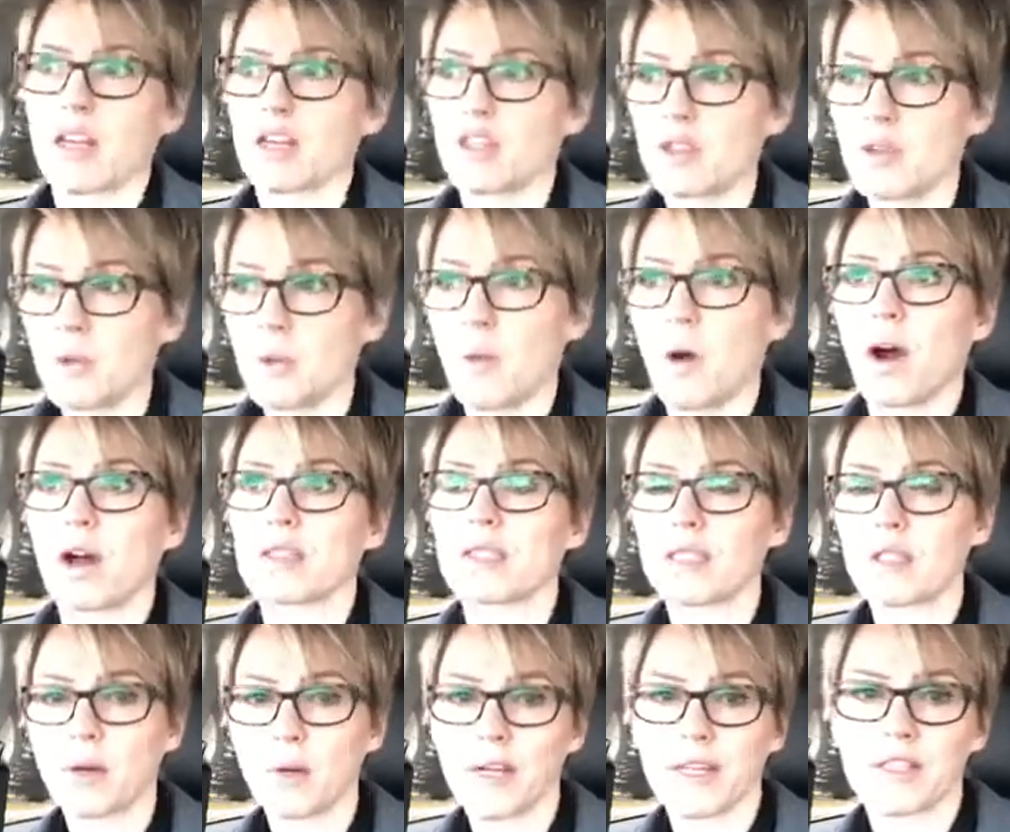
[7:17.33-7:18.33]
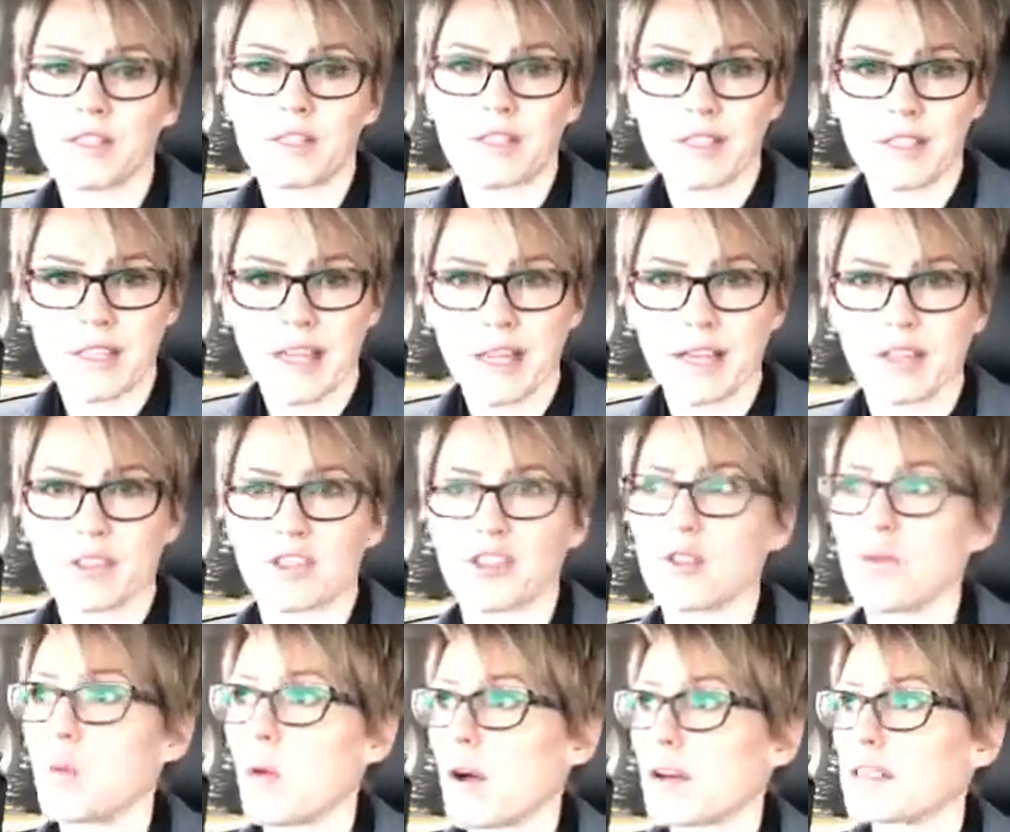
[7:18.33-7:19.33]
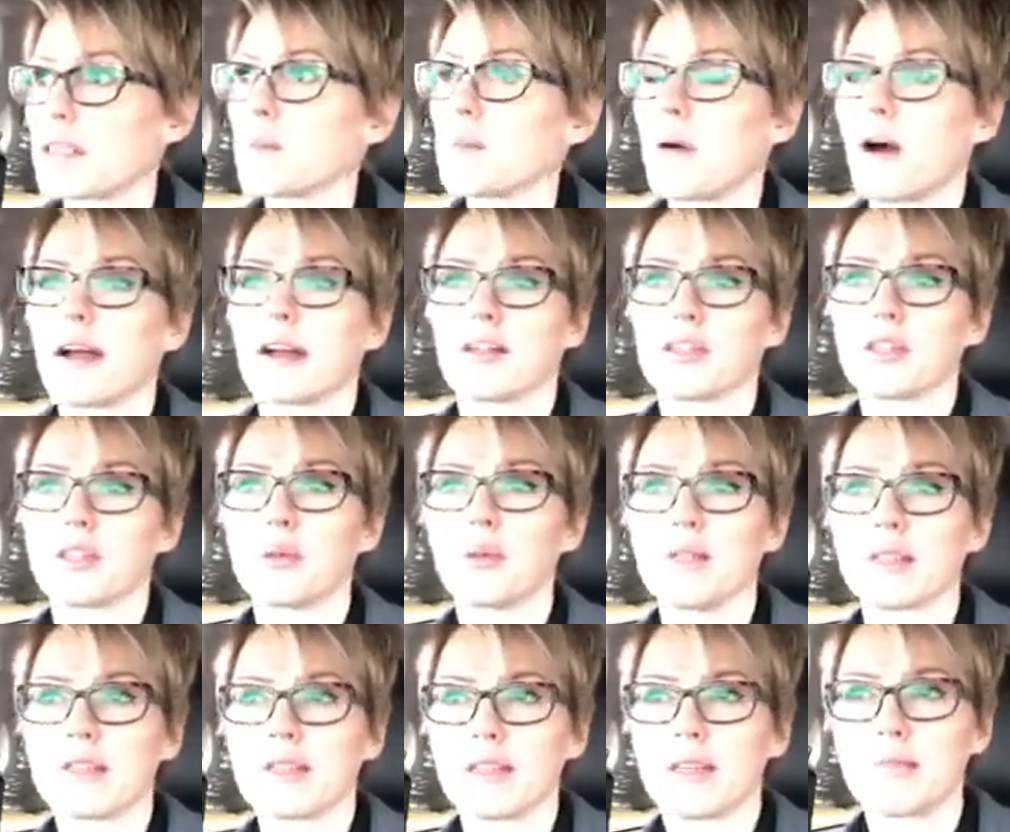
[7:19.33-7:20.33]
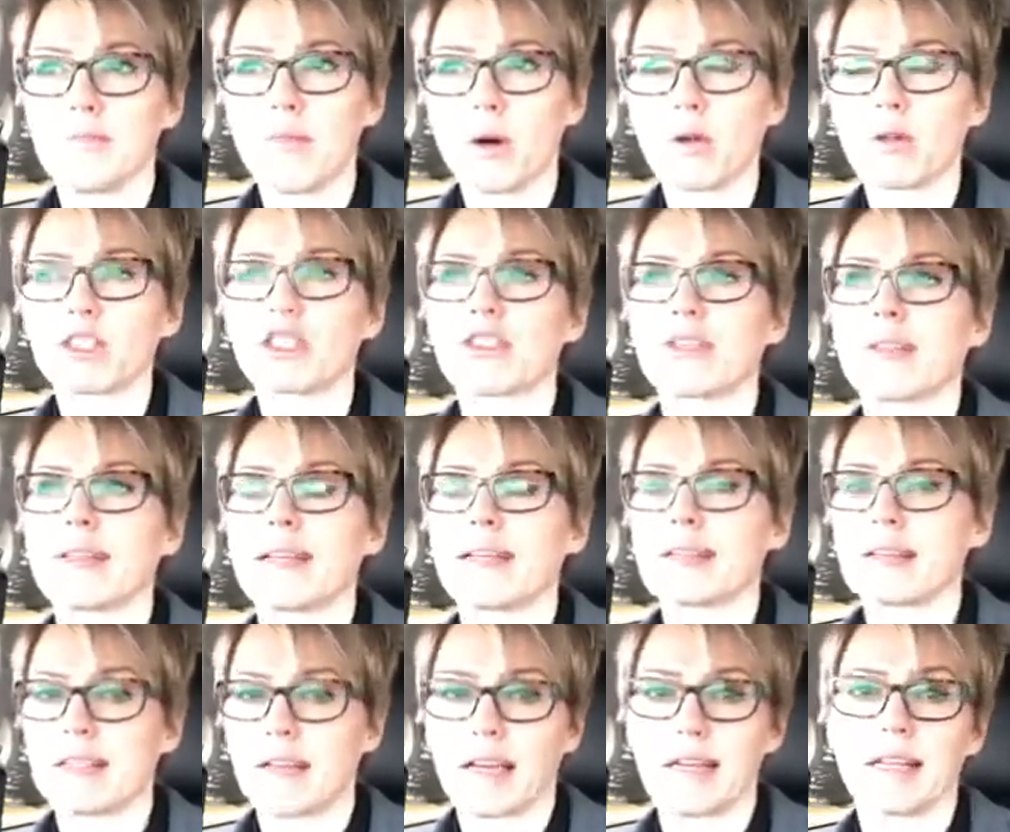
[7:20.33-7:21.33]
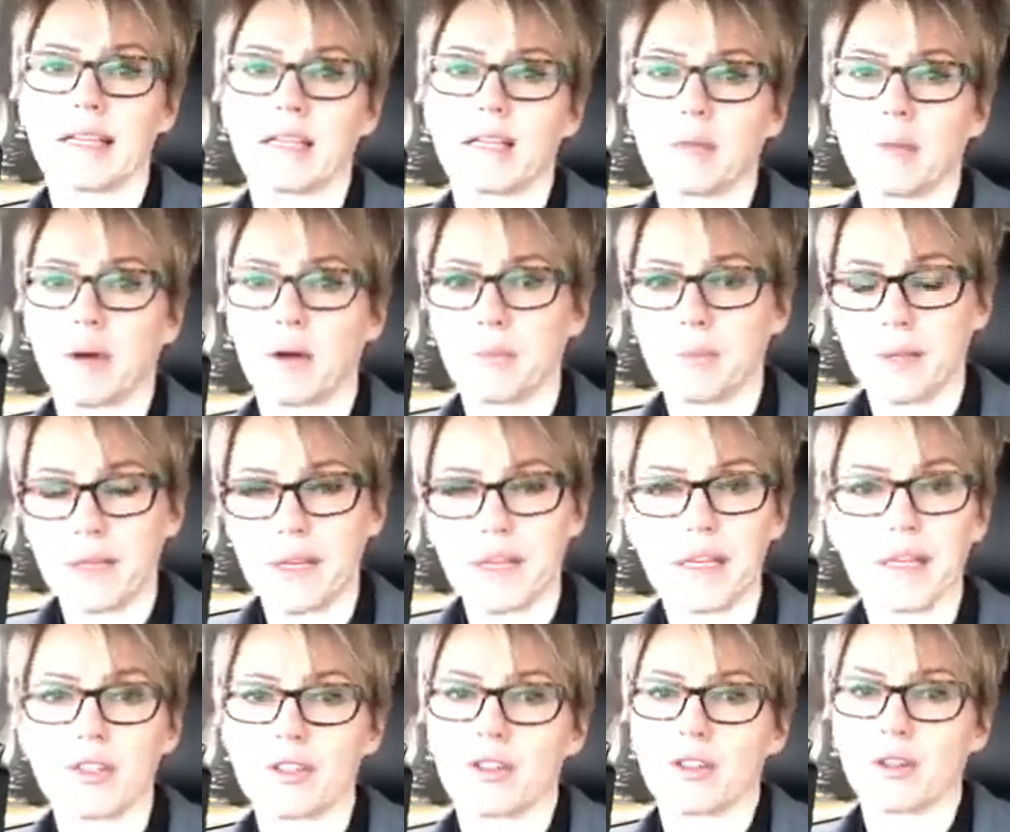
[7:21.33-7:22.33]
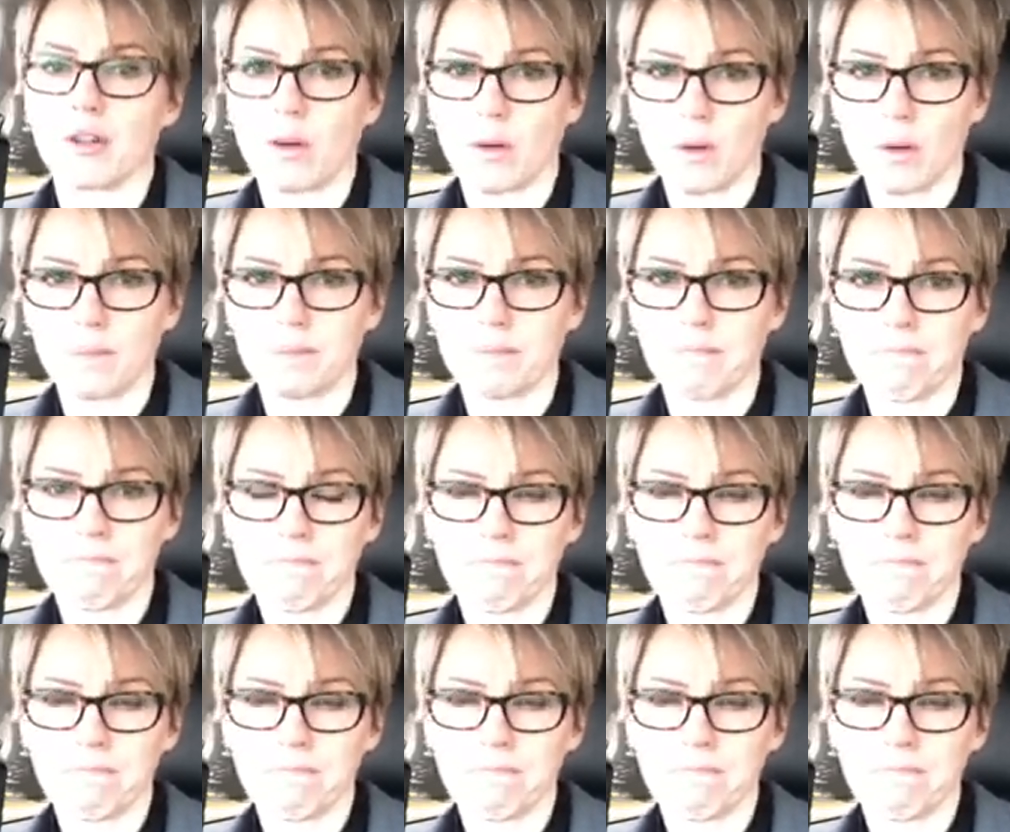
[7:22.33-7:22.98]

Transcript: You want a quicker sale. You want a buyer who is emotionally excited about being in your home.